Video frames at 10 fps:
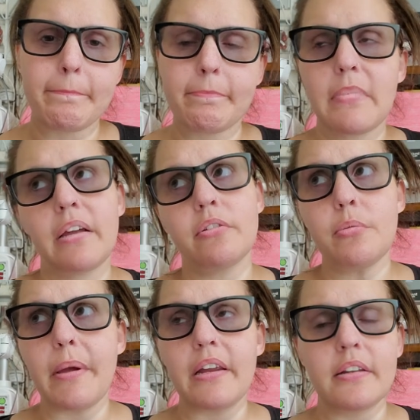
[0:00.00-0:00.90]
my
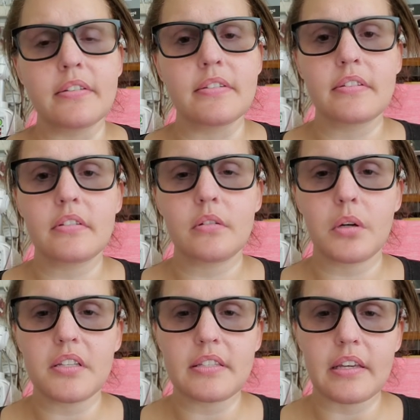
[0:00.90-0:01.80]
roommate is
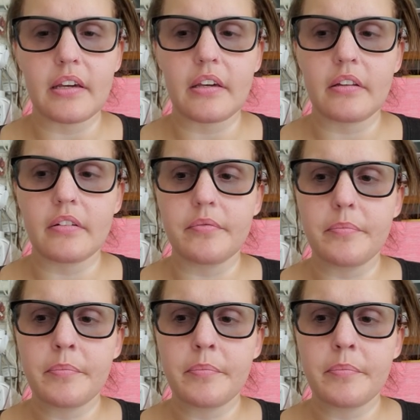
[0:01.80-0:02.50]
quite sick, and